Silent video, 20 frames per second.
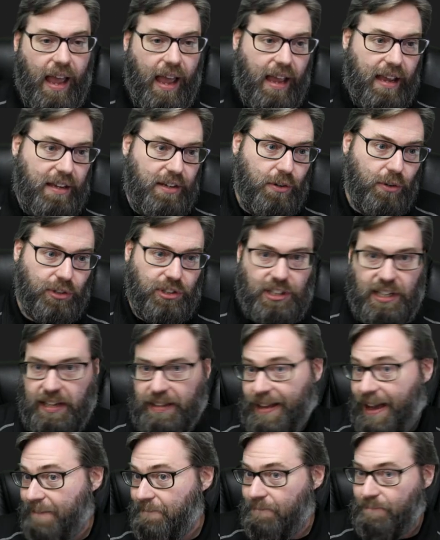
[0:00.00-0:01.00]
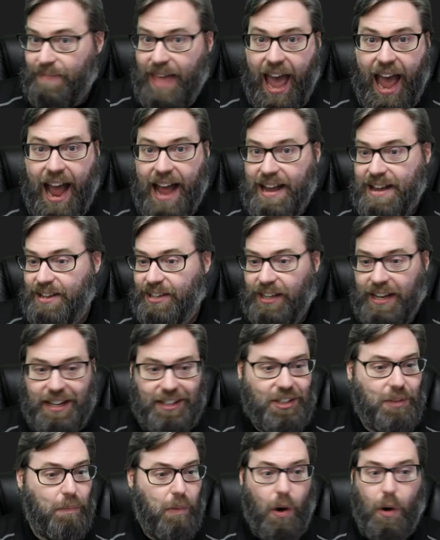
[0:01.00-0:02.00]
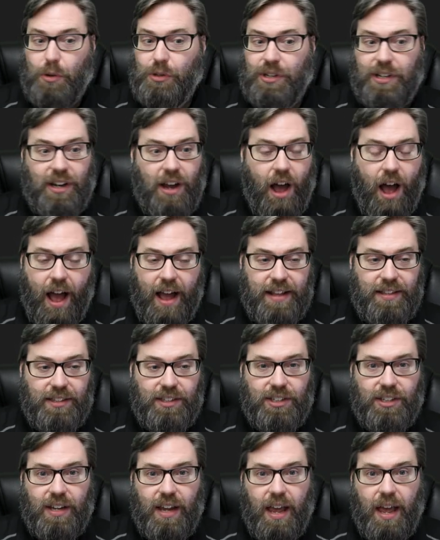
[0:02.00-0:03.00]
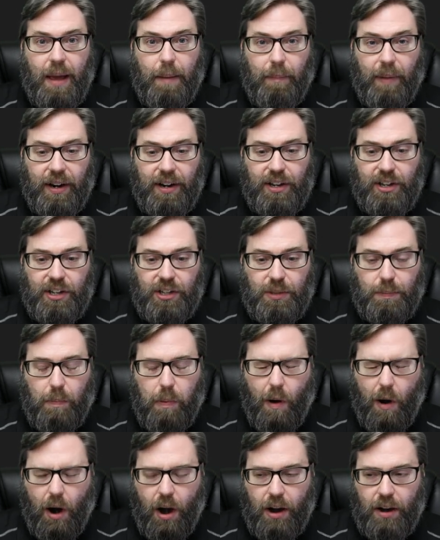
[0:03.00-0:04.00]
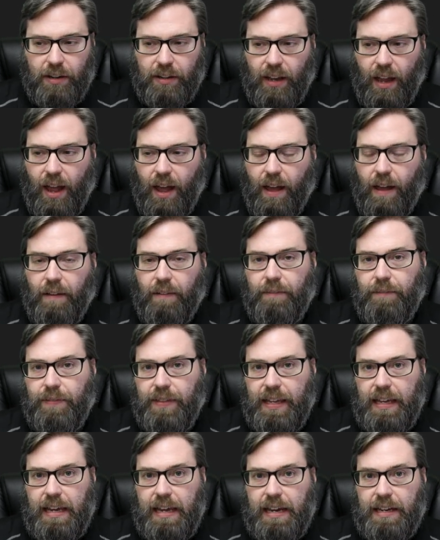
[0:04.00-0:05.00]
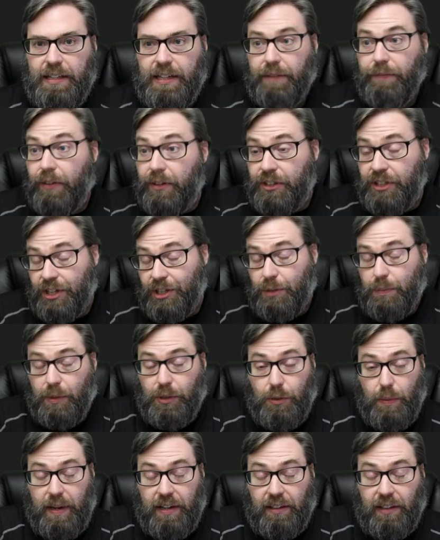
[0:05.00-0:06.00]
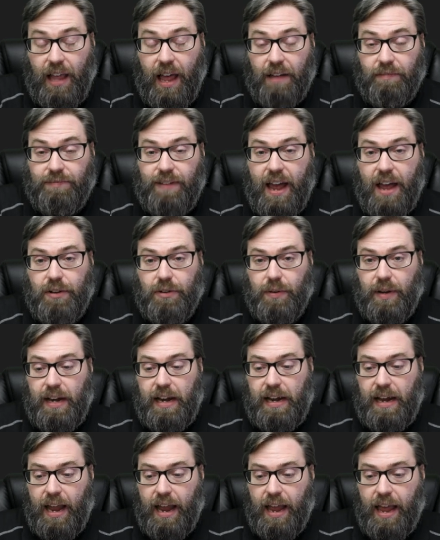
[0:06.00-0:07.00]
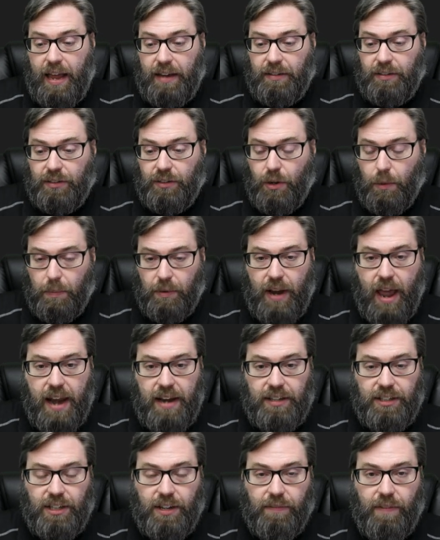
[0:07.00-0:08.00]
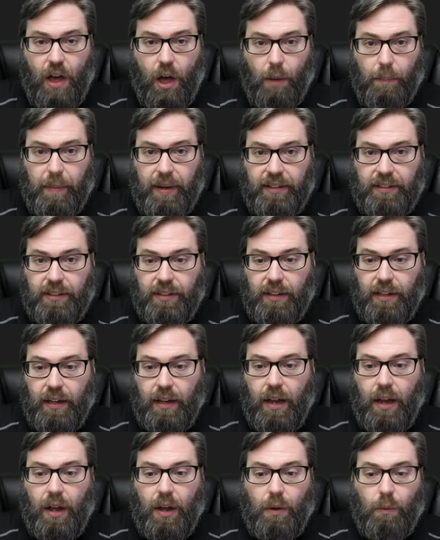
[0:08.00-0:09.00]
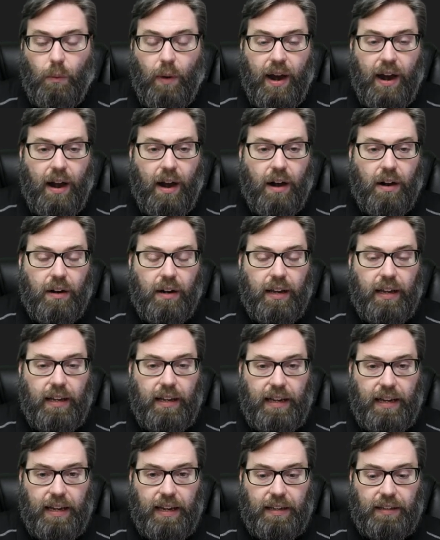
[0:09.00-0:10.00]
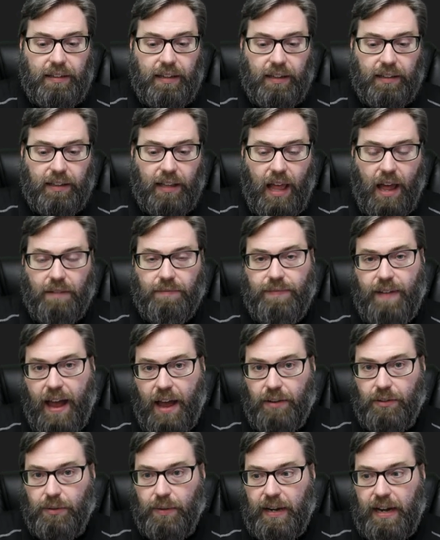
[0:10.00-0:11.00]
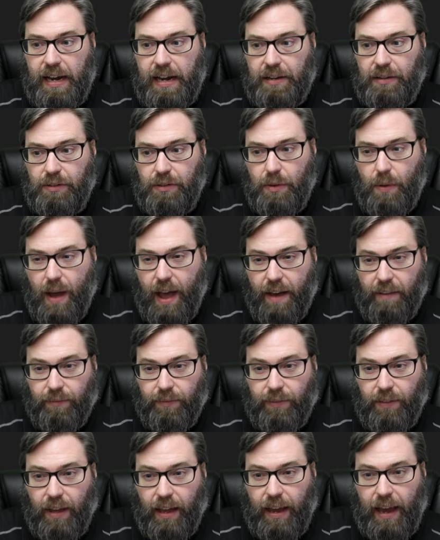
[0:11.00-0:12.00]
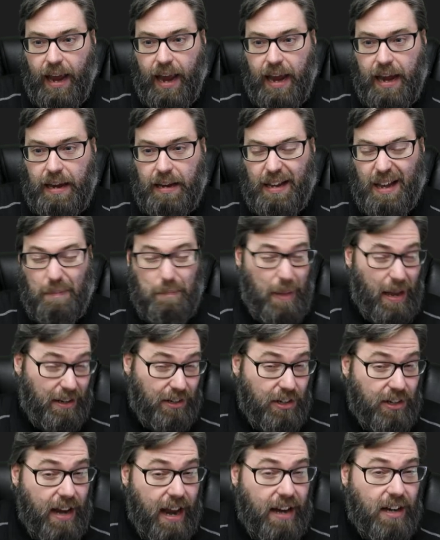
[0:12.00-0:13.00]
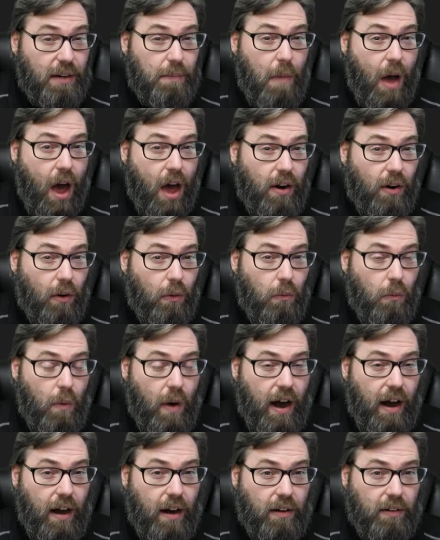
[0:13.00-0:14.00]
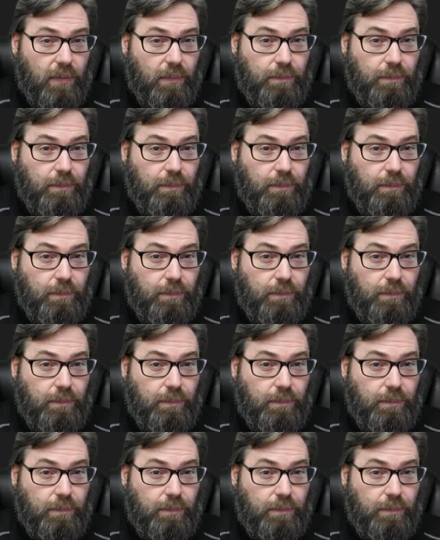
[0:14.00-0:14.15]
You'll see that has its pros and cons, but it is part of the differences between Cloud Foundry and Kubernetes development, where in Cloud Foundry you have a opinionated model where